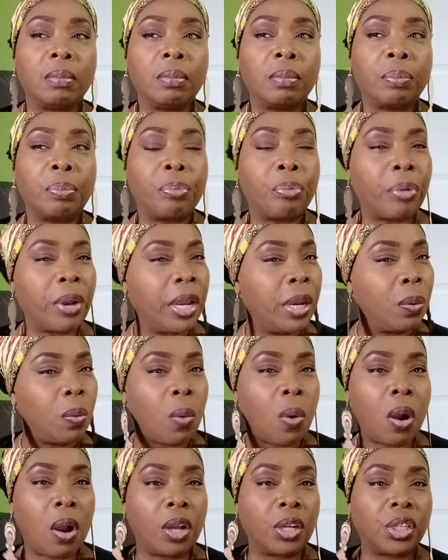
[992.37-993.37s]

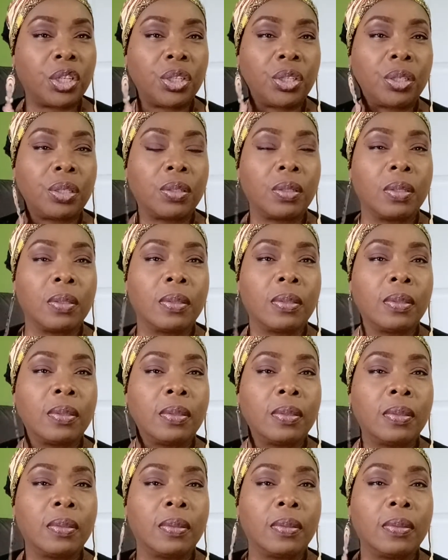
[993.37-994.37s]
brainwash,
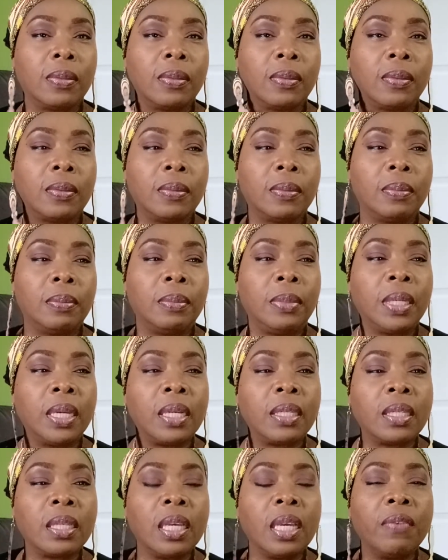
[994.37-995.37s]

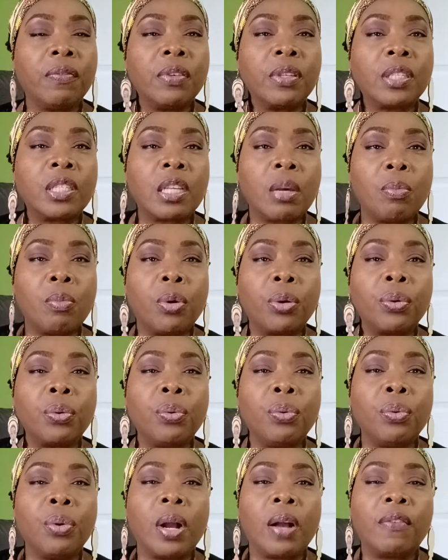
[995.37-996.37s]
because even someone
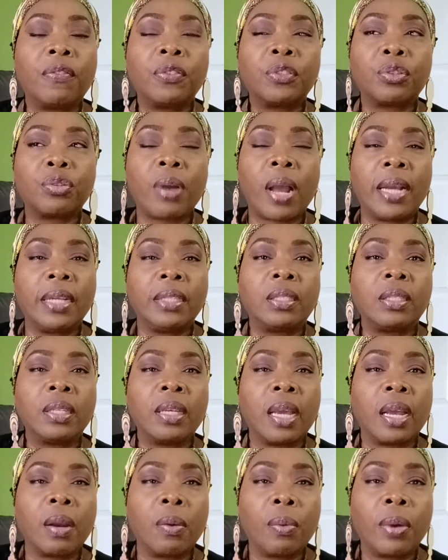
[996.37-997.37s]
who have tried to
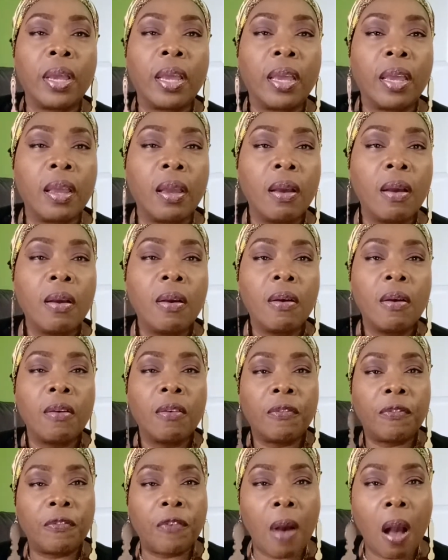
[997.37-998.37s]
get away,
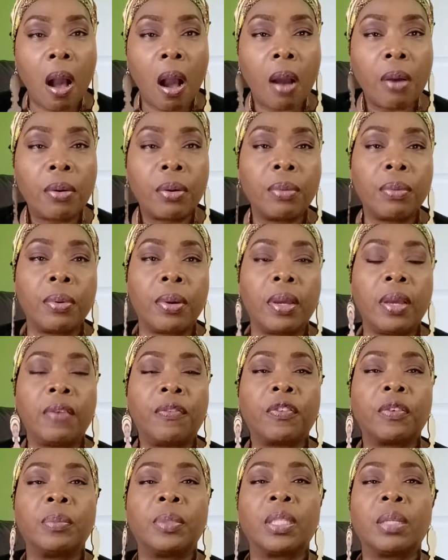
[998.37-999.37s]
far away
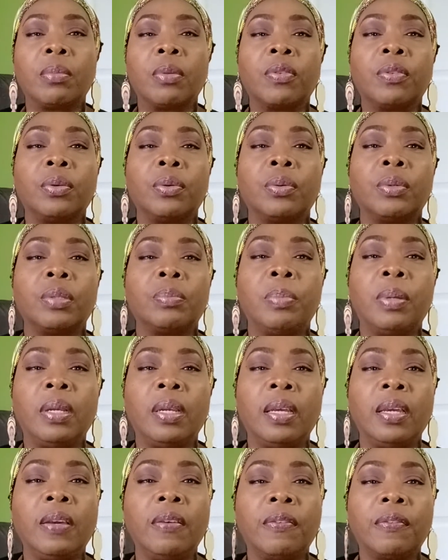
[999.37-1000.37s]
from some of those
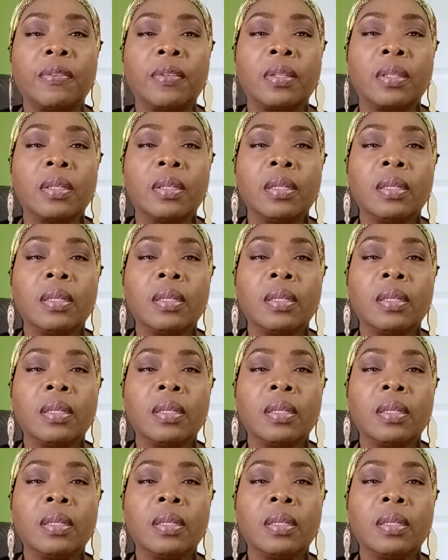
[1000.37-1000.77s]
beliefs,